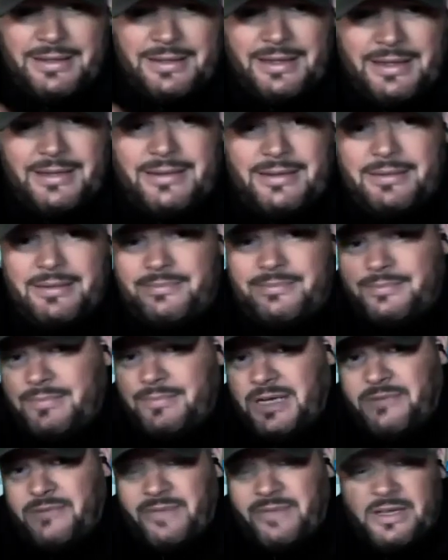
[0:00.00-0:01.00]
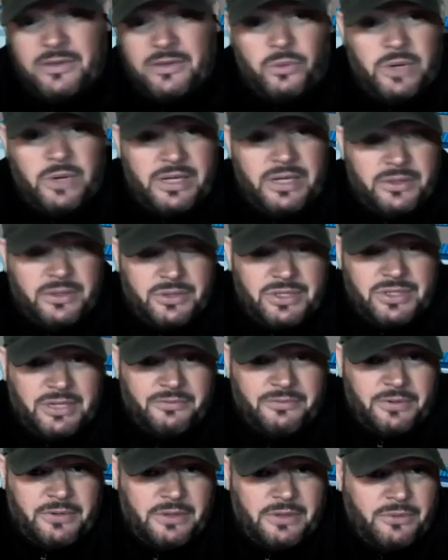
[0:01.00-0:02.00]
the matter of fact, the weather's
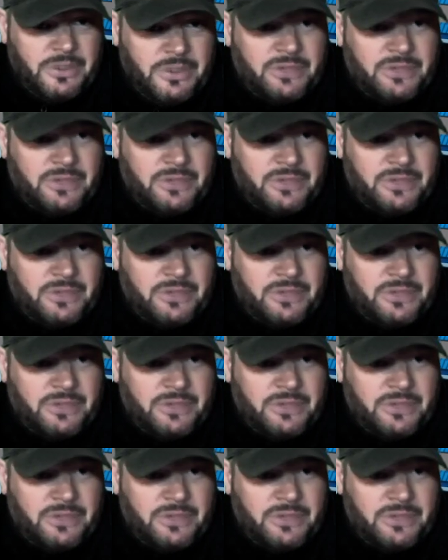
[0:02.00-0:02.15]
different,